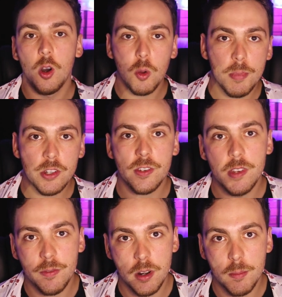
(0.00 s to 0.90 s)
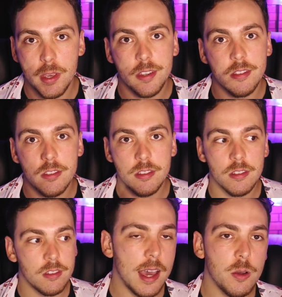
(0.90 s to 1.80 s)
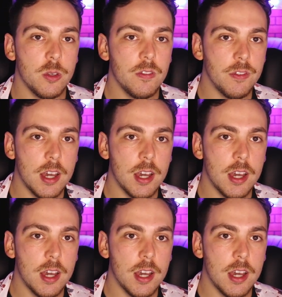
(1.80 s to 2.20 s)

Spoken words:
A whole bunch of different opinions. How you